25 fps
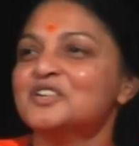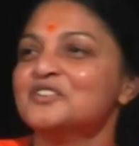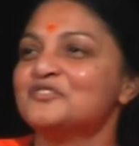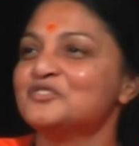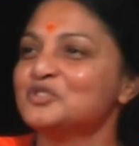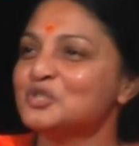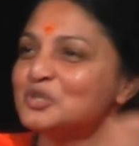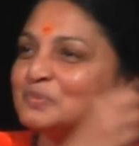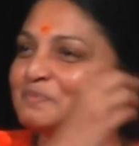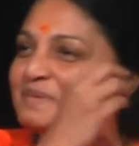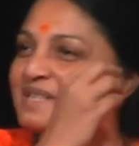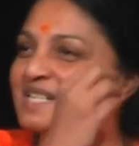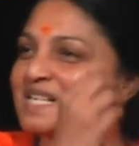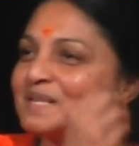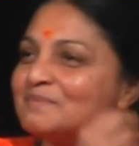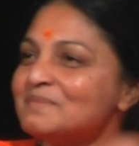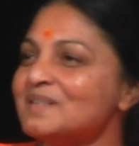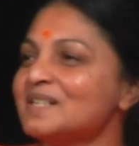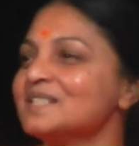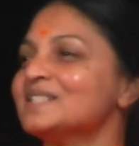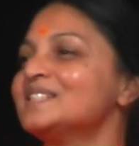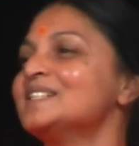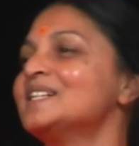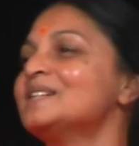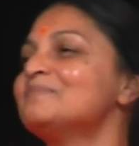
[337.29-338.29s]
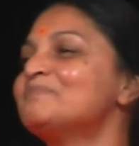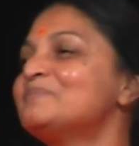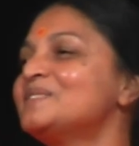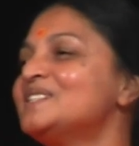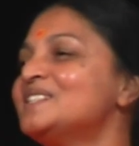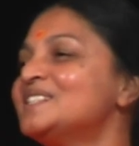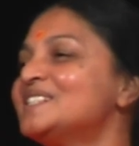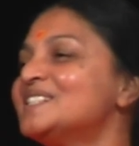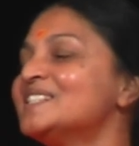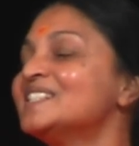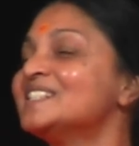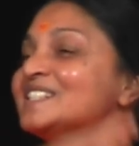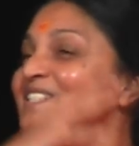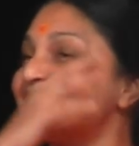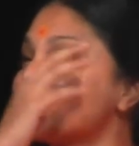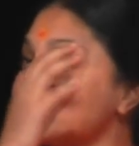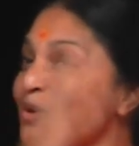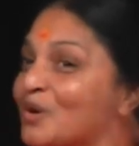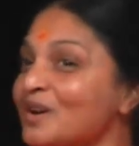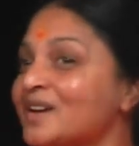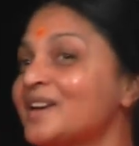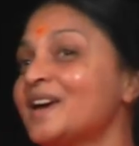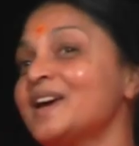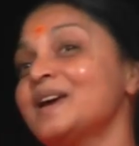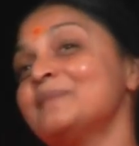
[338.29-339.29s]
you become unhappy eating, it's
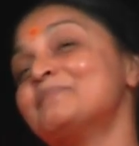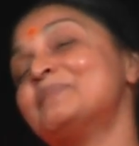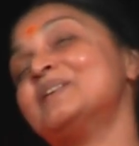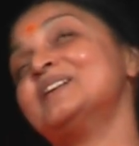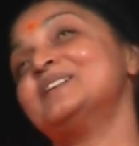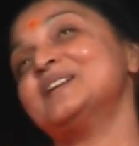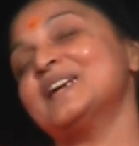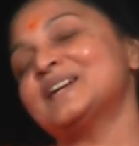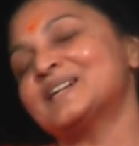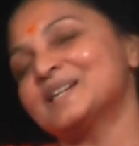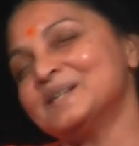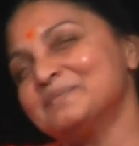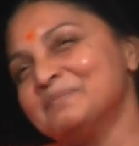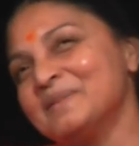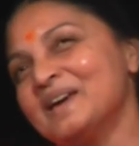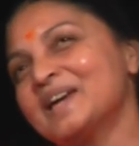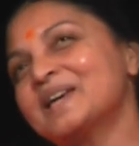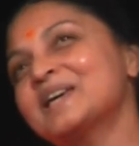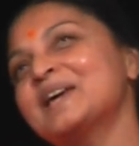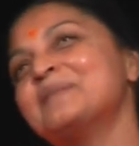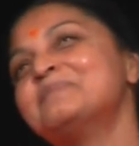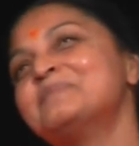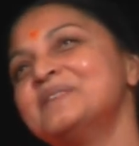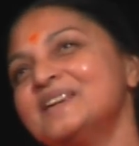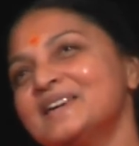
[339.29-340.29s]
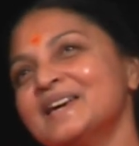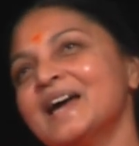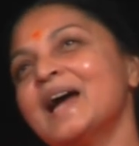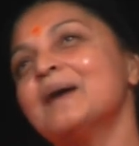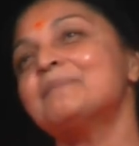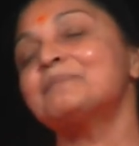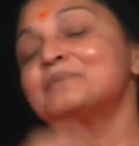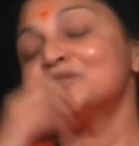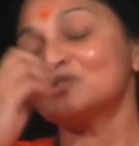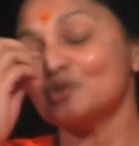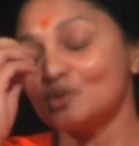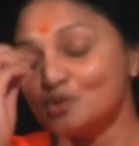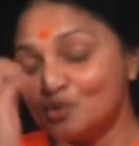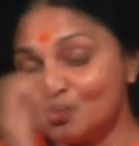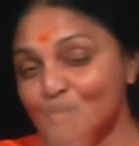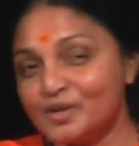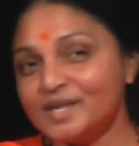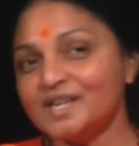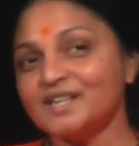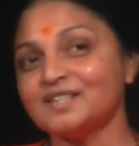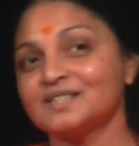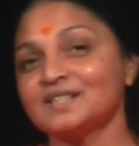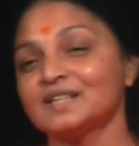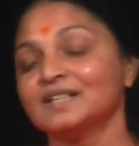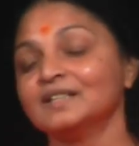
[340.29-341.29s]
okay, but that will make me happy, so you
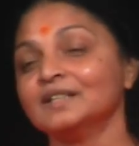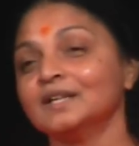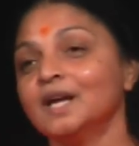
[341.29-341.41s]
eat.